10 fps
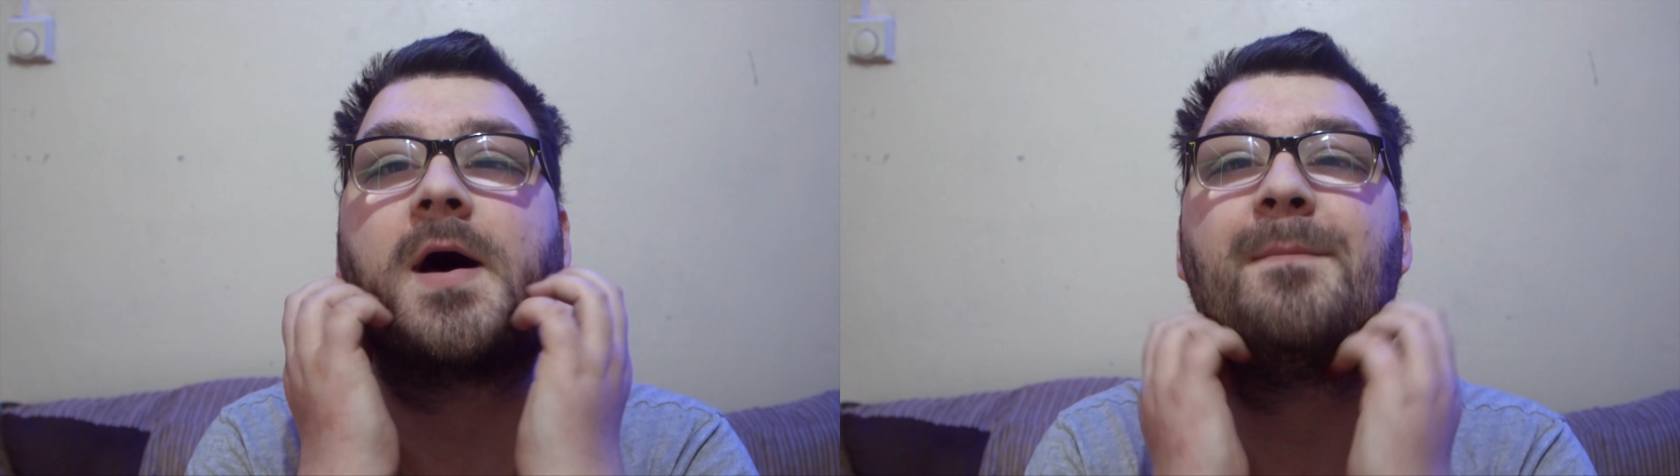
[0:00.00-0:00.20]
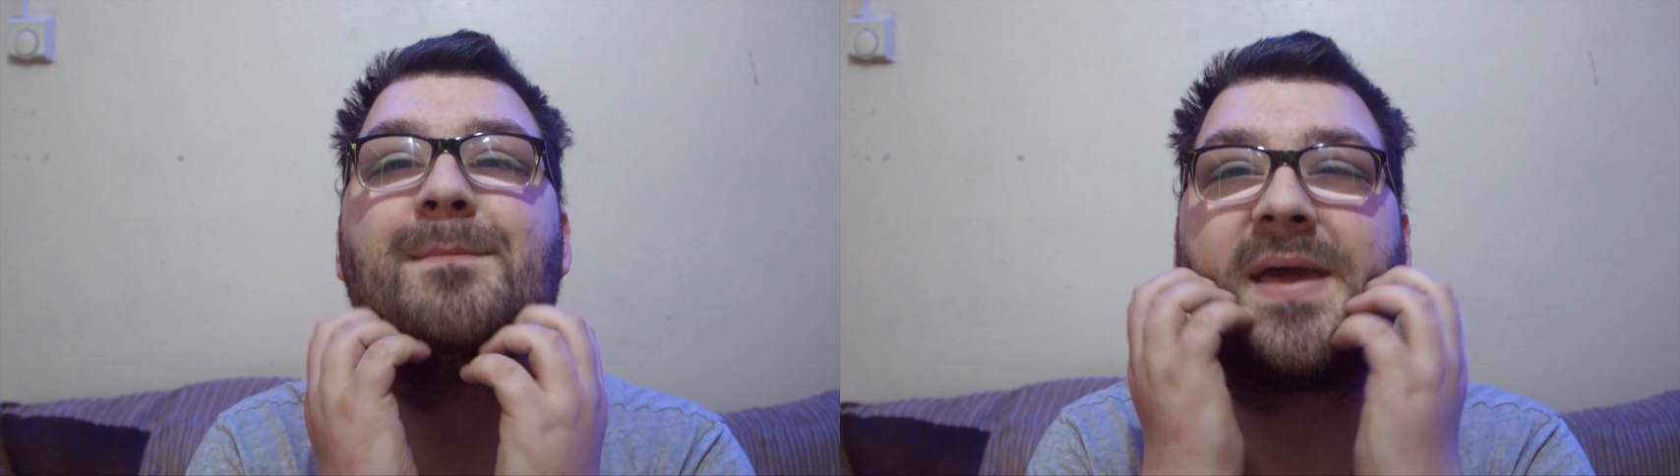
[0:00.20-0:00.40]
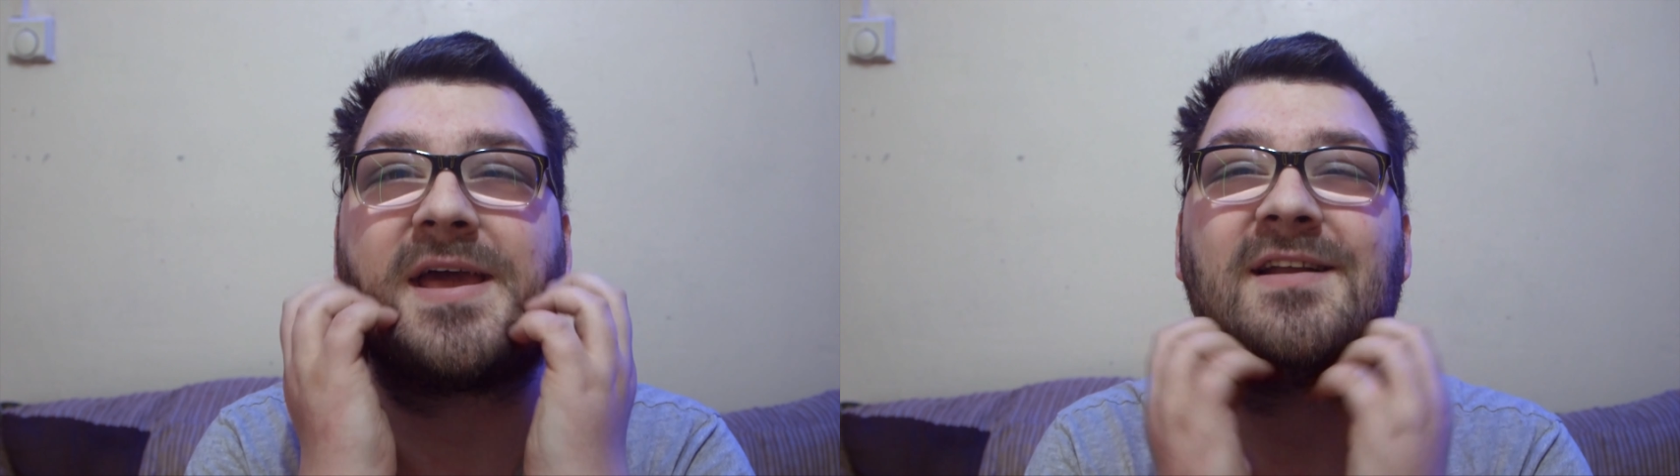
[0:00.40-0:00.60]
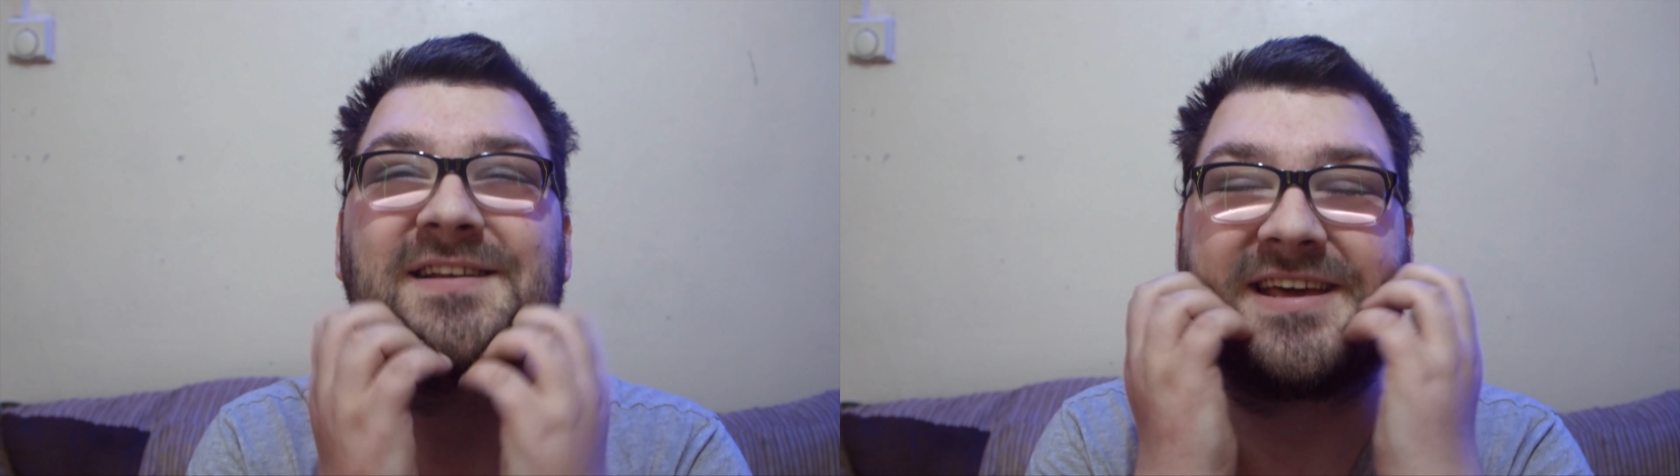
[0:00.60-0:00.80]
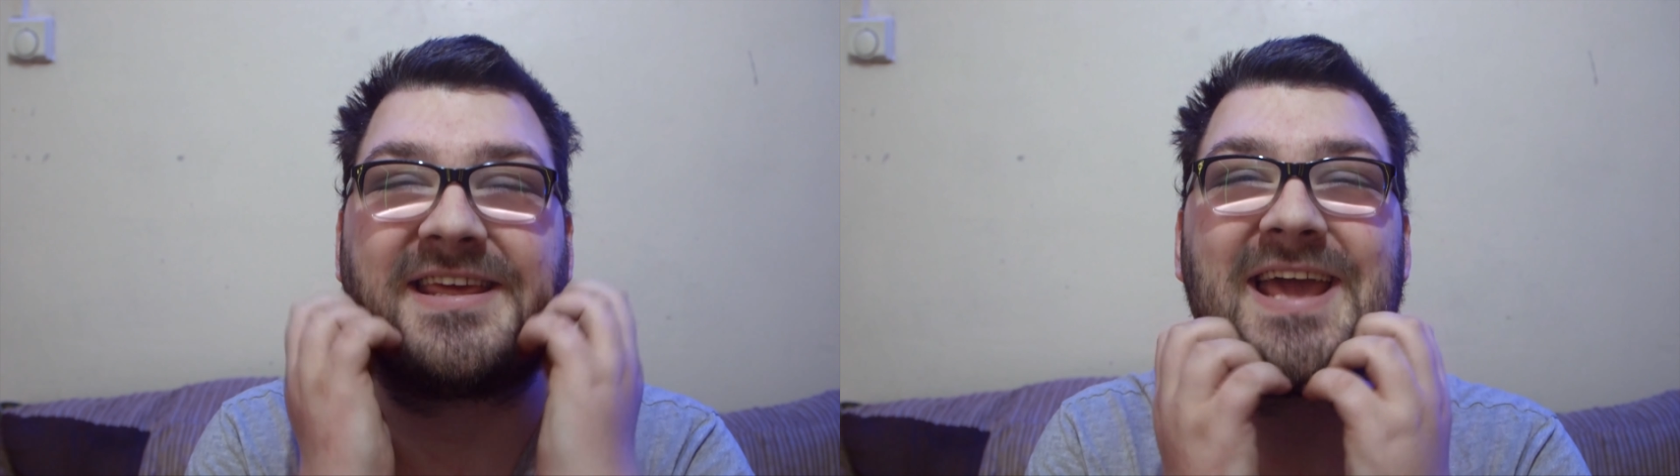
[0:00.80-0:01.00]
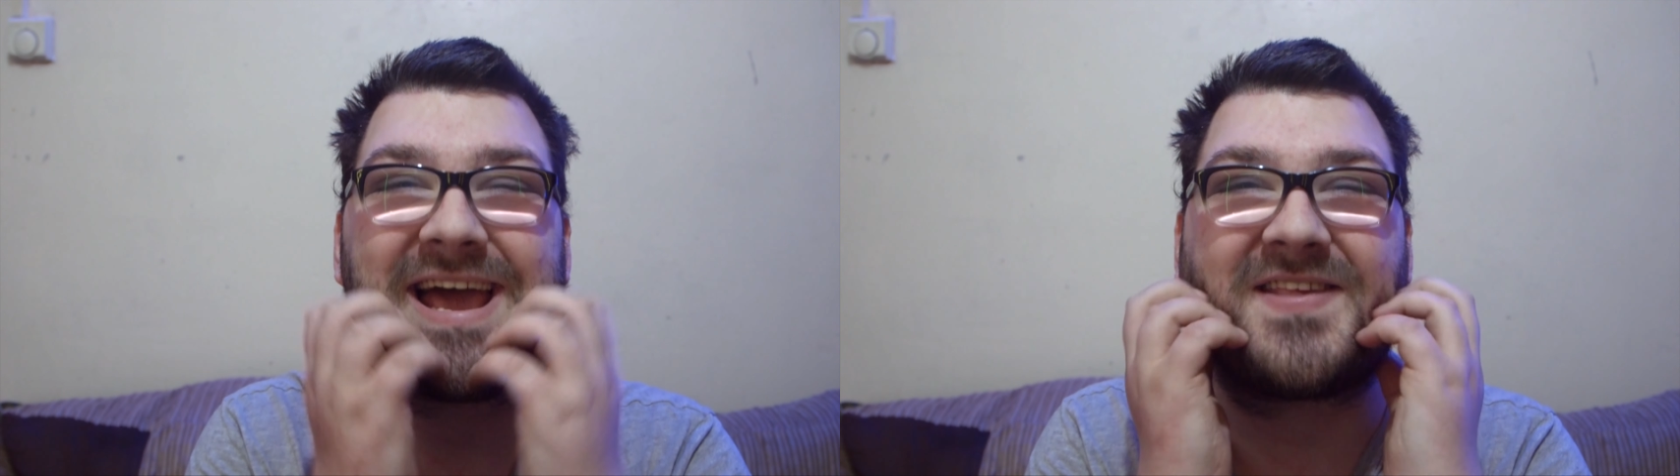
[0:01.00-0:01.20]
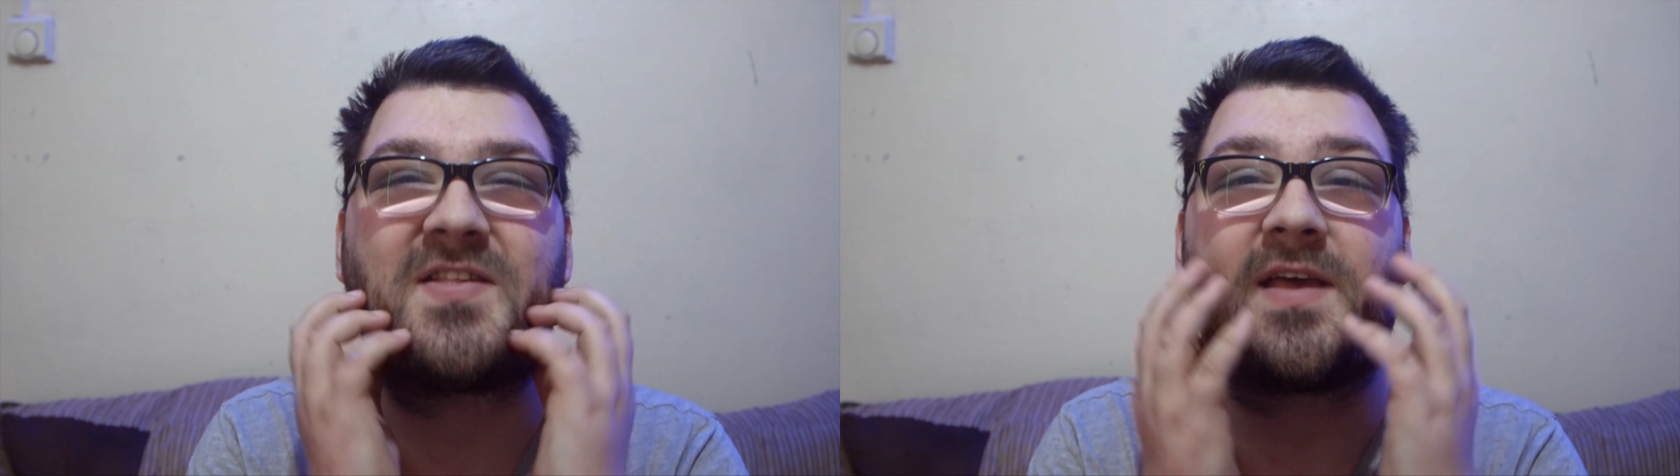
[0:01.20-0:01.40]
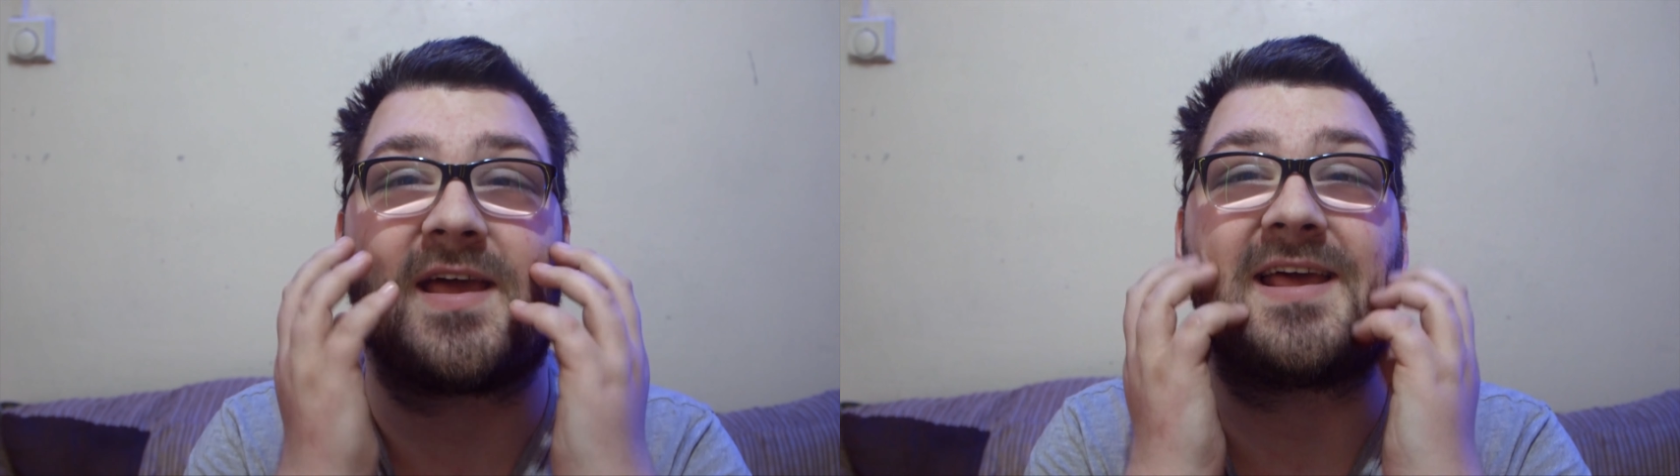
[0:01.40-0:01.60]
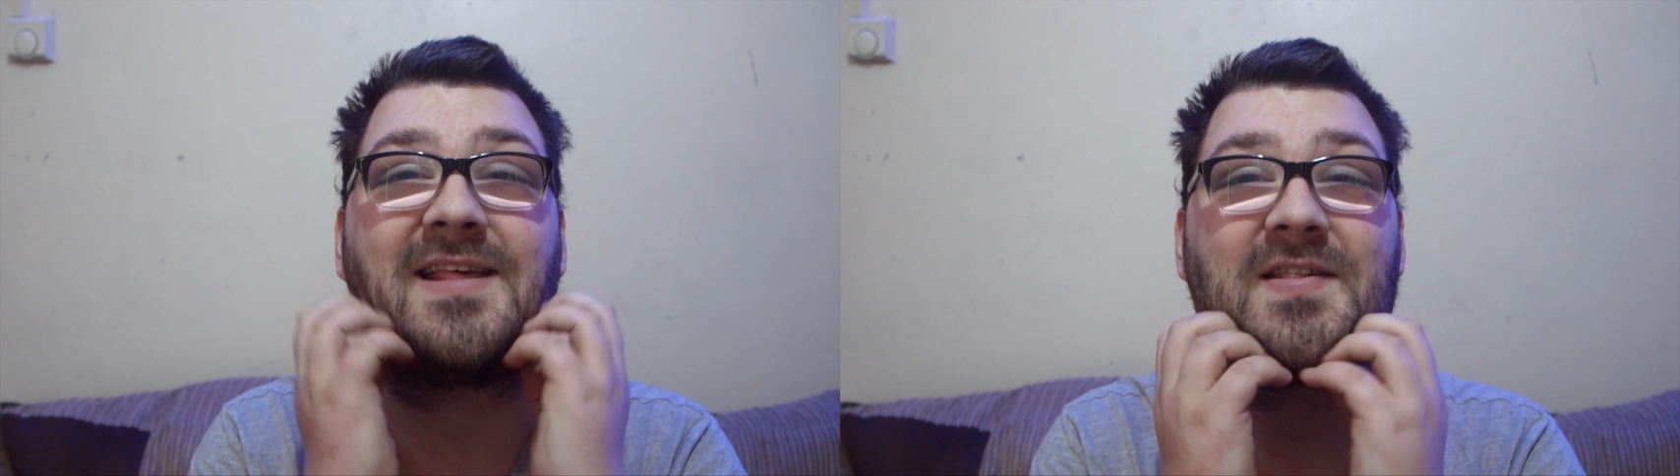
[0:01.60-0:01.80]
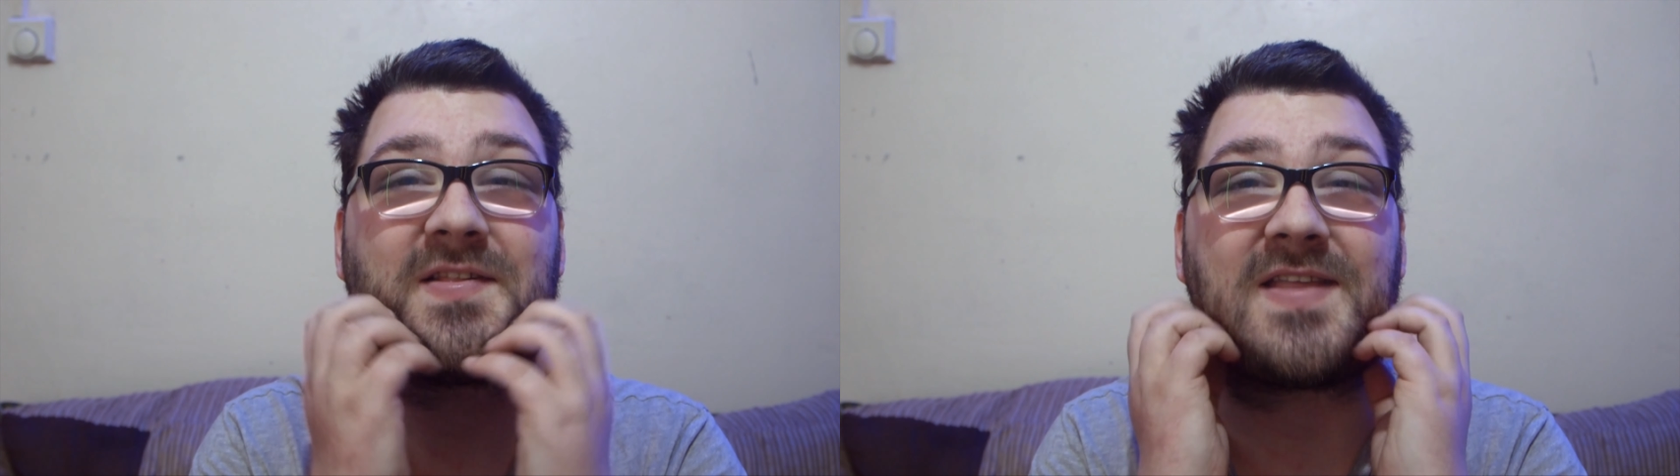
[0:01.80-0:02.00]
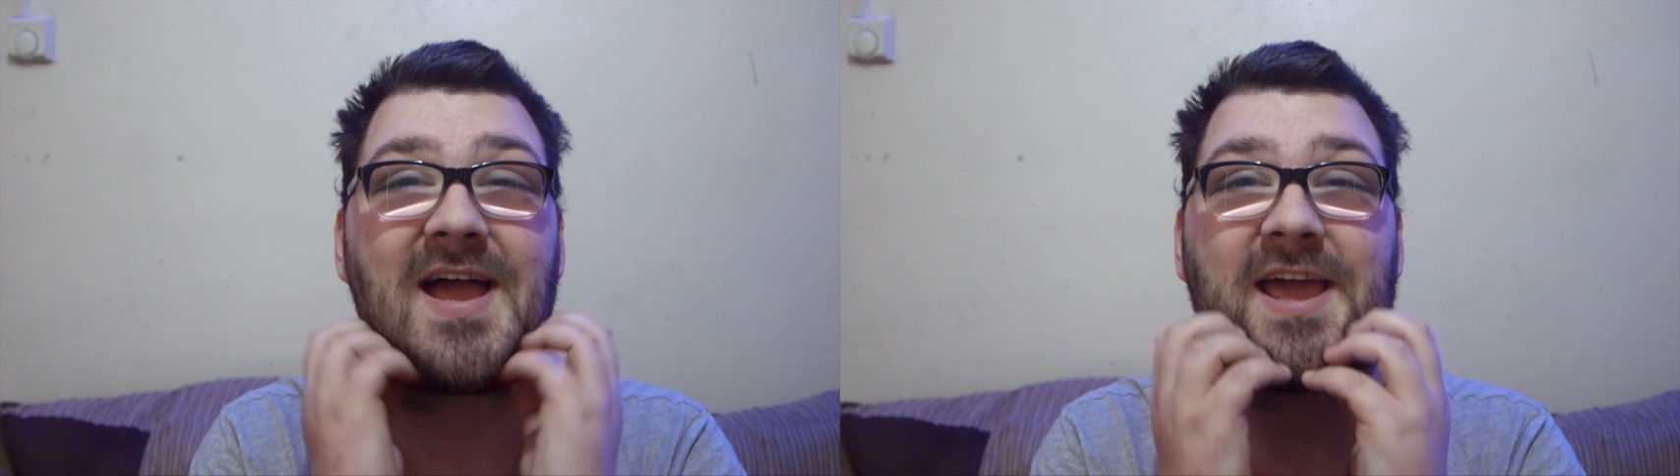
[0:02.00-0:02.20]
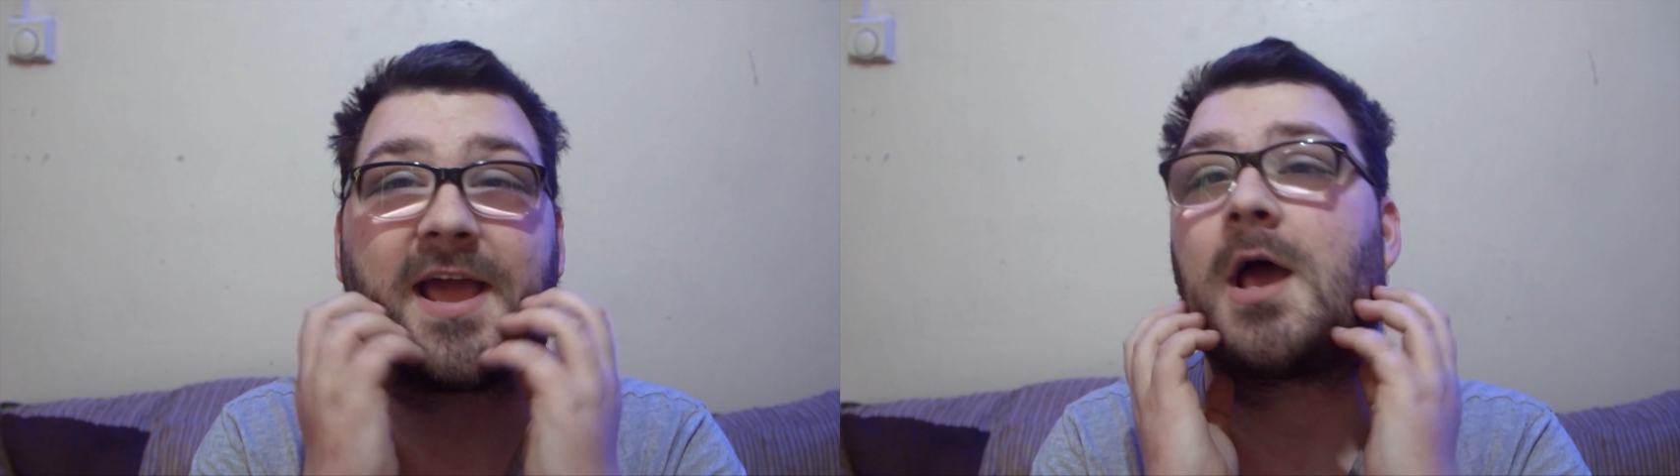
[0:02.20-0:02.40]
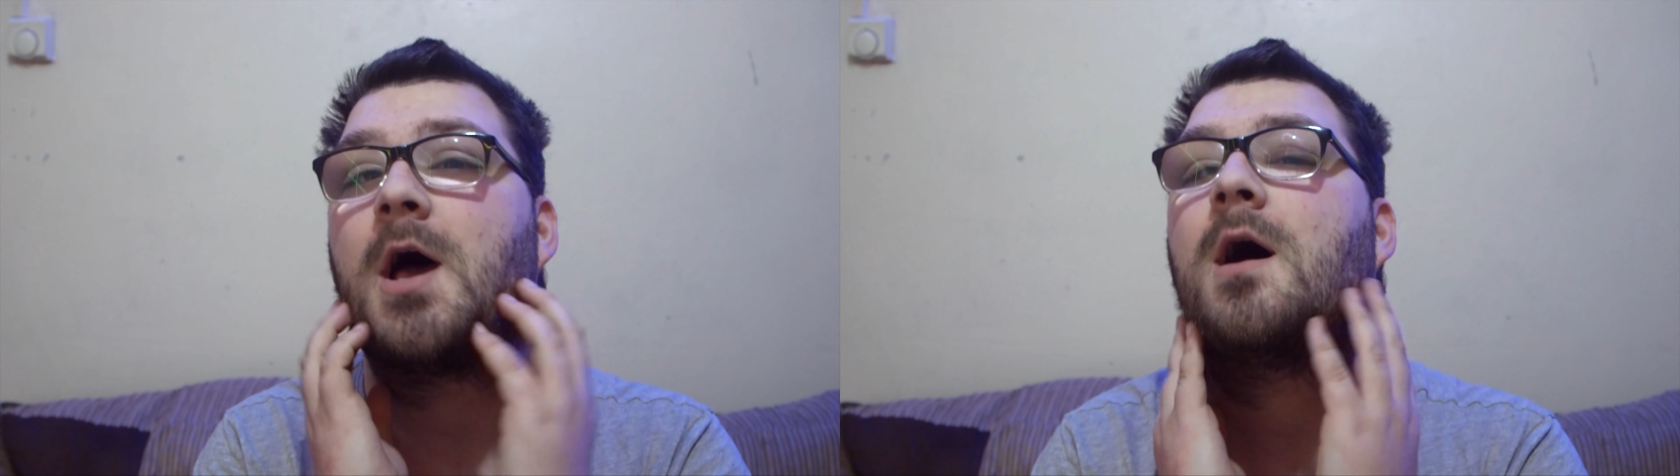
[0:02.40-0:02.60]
a beard. Yes, it is staying.